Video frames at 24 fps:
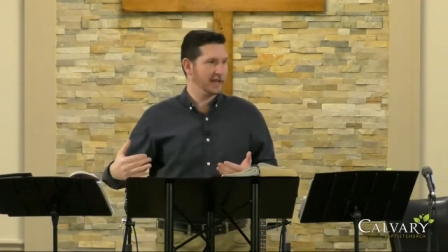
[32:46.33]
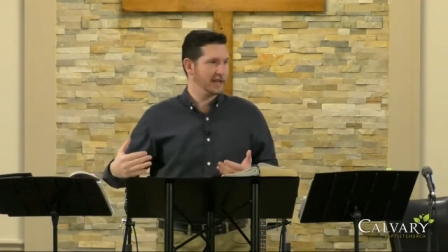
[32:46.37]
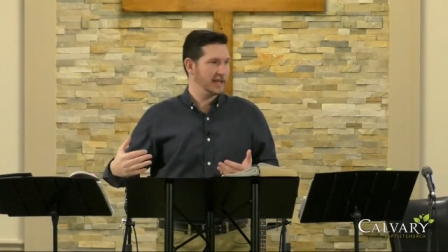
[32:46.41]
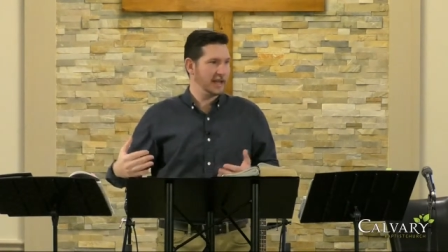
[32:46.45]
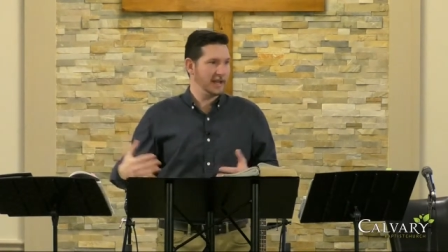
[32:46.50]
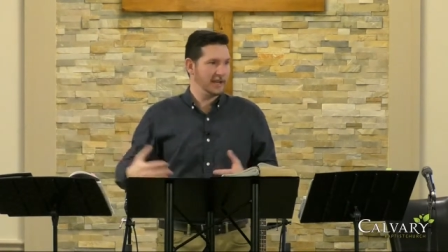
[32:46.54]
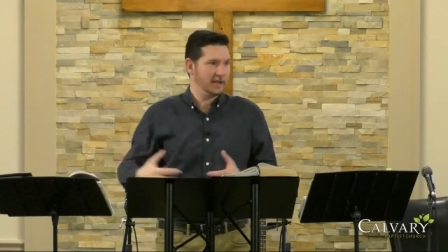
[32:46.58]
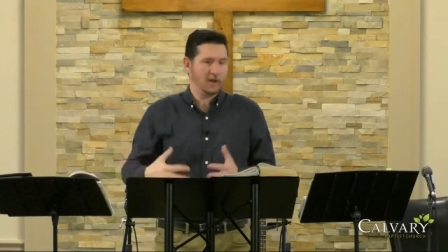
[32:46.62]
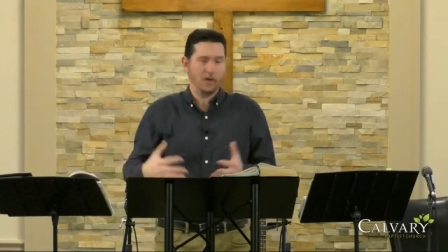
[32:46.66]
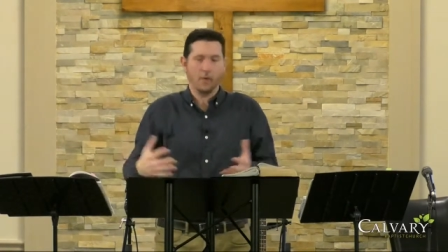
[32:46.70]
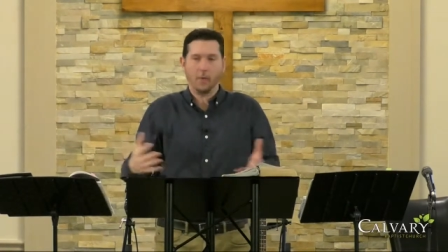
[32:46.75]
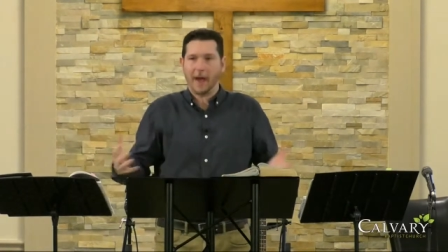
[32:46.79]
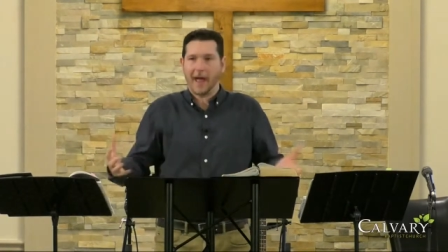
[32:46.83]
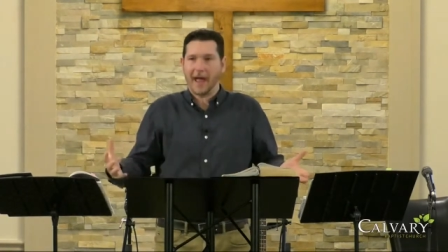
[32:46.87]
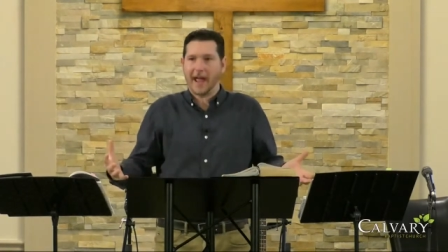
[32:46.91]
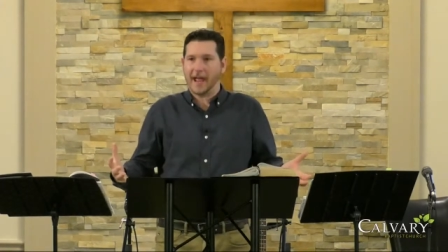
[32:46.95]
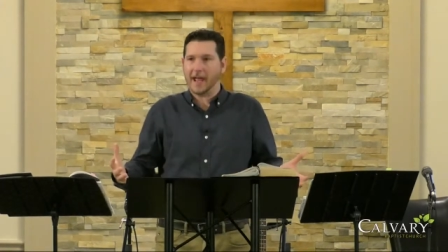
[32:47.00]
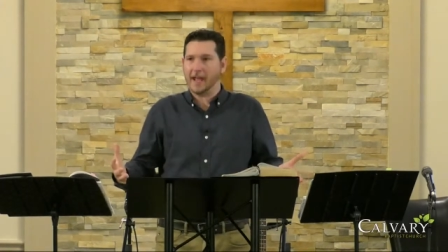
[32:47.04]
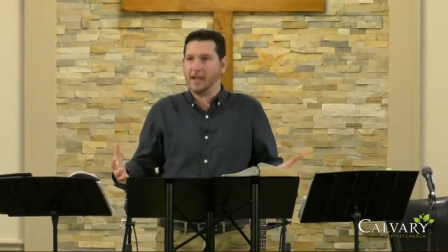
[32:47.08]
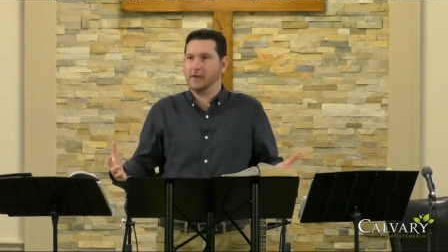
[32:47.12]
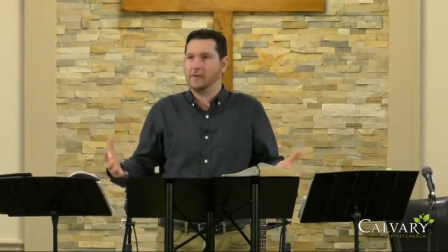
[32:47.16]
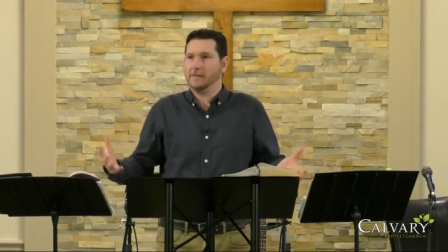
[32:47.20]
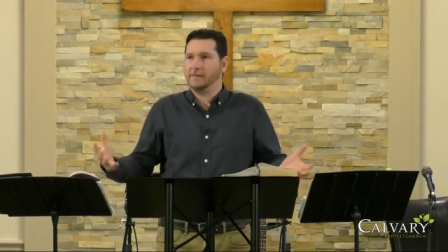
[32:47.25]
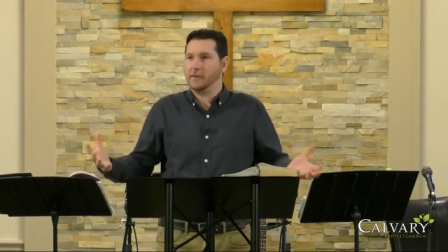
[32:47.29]
Either
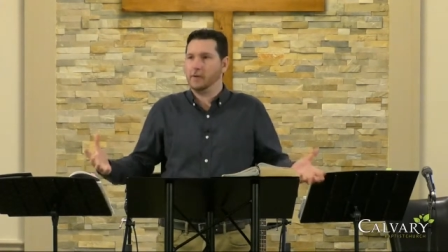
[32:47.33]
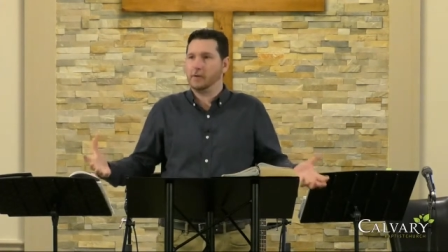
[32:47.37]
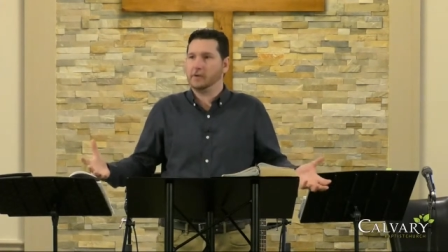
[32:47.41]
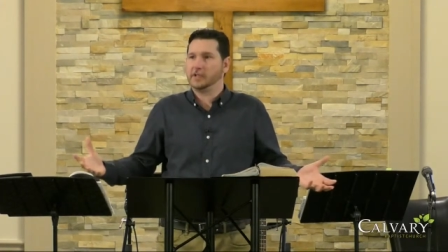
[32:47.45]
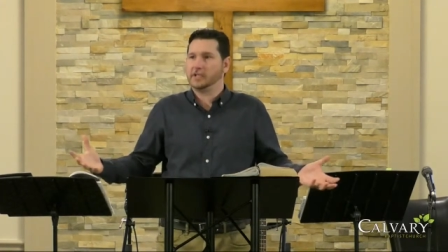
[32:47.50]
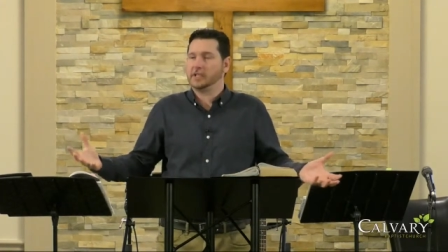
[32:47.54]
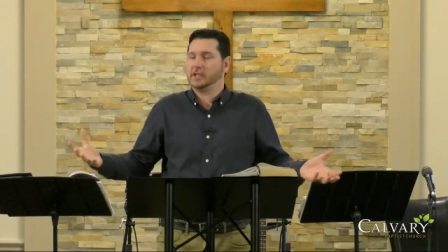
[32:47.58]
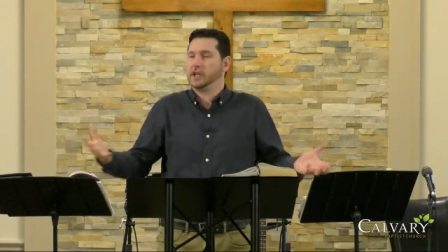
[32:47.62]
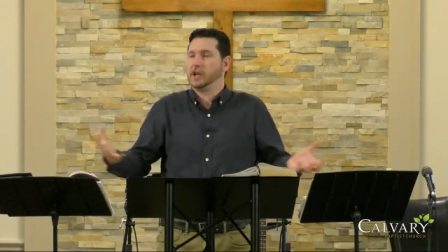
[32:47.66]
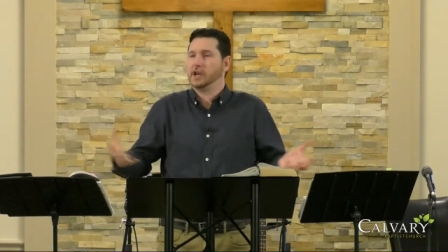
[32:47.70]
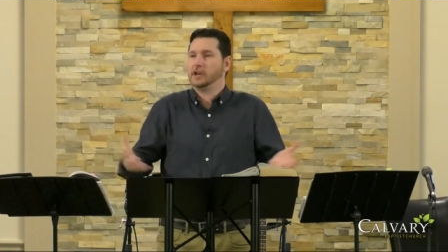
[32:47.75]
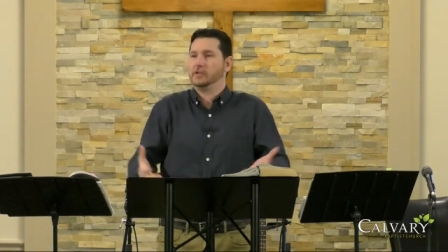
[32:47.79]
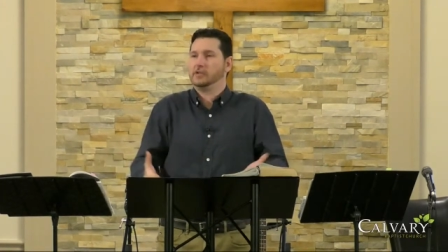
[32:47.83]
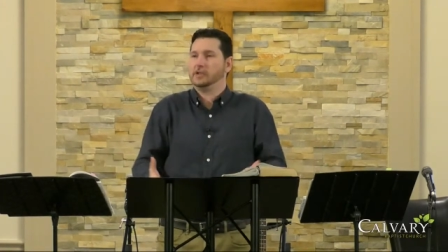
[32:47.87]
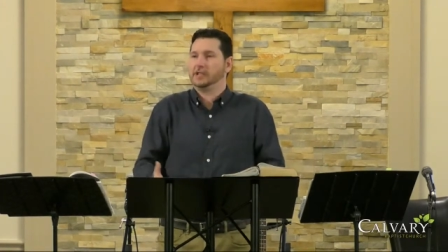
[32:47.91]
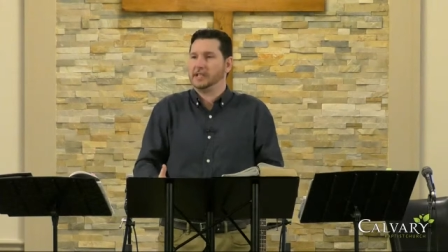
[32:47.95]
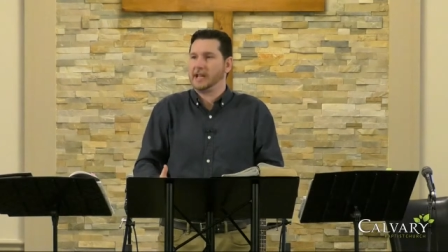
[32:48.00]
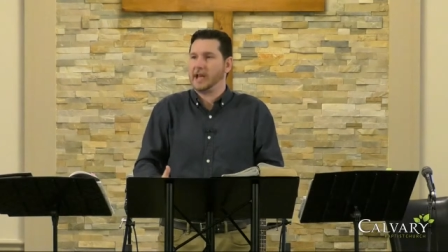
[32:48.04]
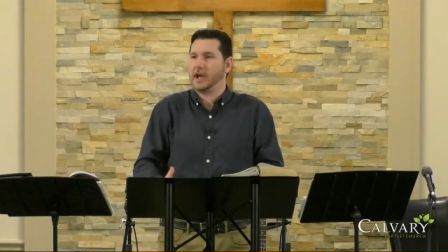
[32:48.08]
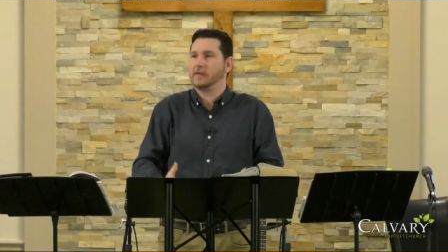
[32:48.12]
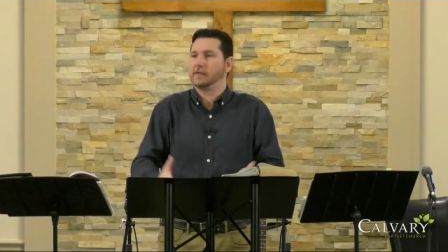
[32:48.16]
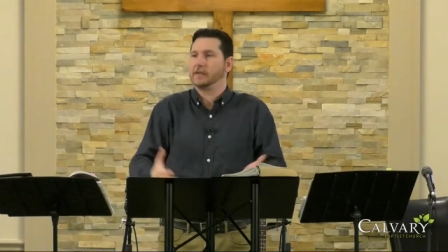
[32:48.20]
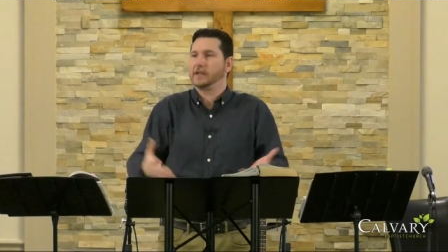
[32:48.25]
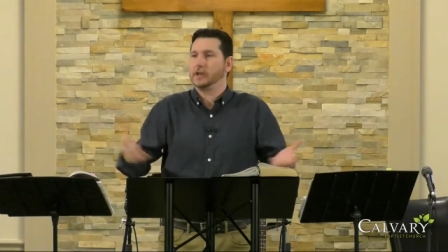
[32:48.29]
way, you're focusing on
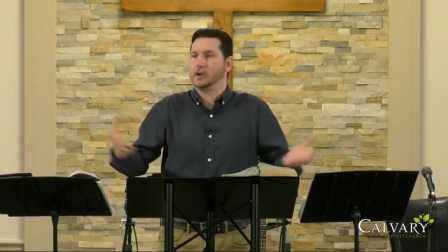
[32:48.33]
yourself.